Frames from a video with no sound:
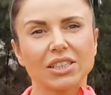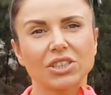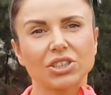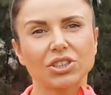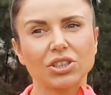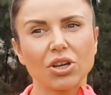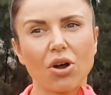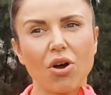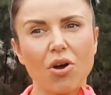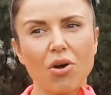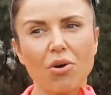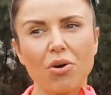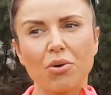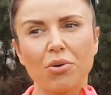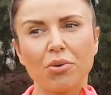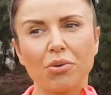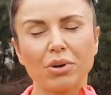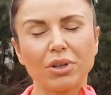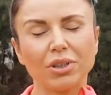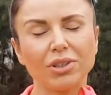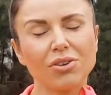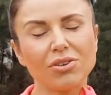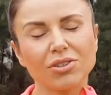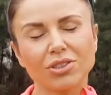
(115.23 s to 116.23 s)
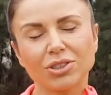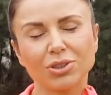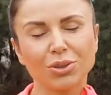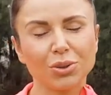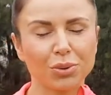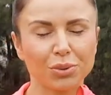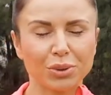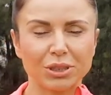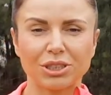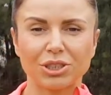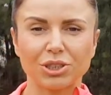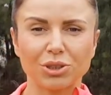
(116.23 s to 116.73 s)
So long
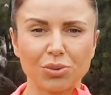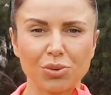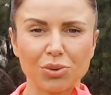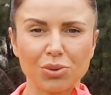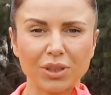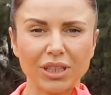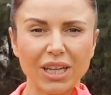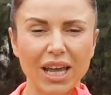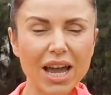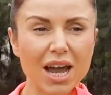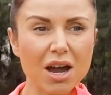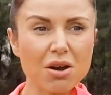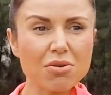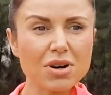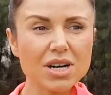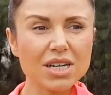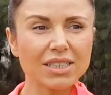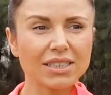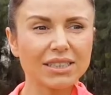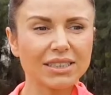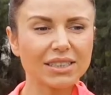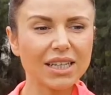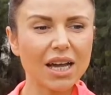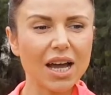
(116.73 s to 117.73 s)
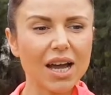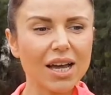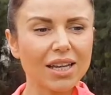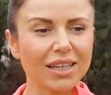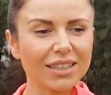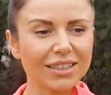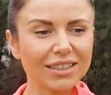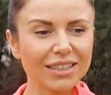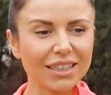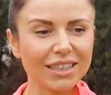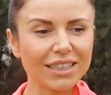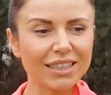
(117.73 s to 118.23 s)
story short, how I
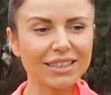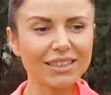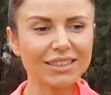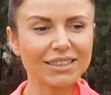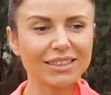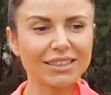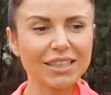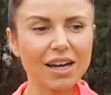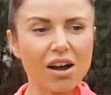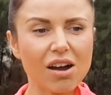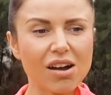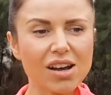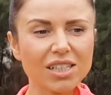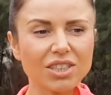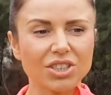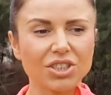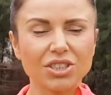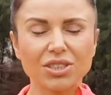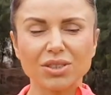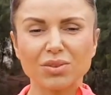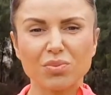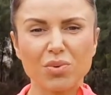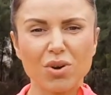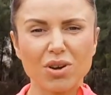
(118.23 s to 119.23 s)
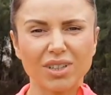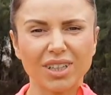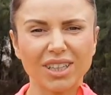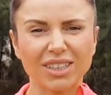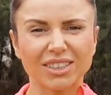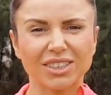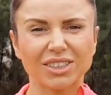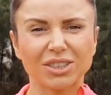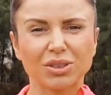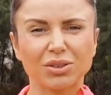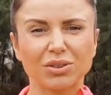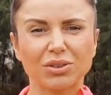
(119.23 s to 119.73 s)
started is I just wanted
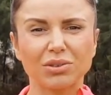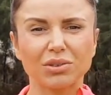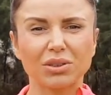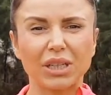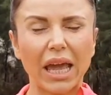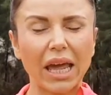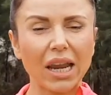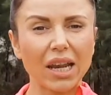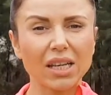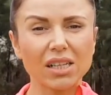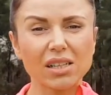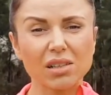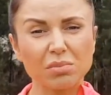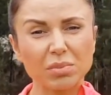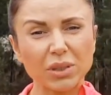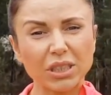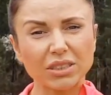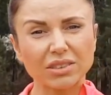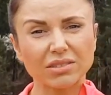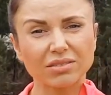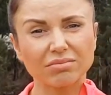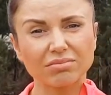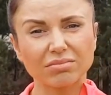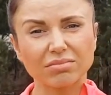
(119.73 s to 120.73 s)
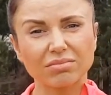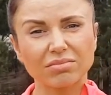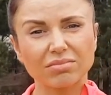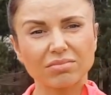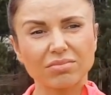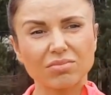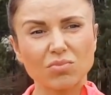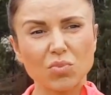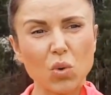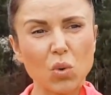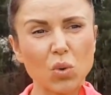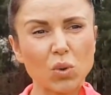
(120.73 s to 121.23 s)
to get a little bit
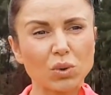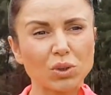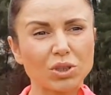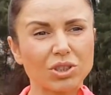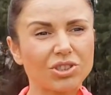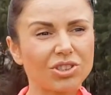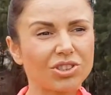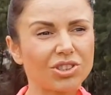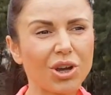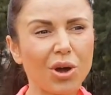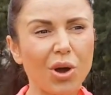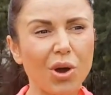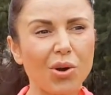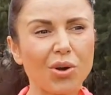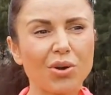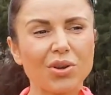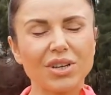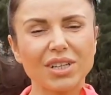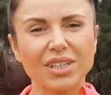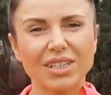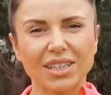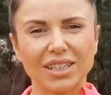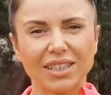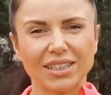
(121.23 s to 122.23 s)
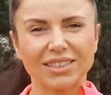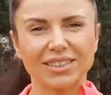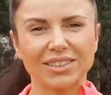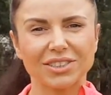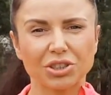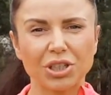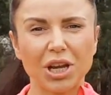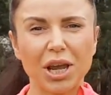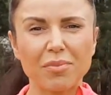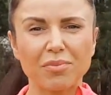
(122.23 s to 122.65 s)
more toned and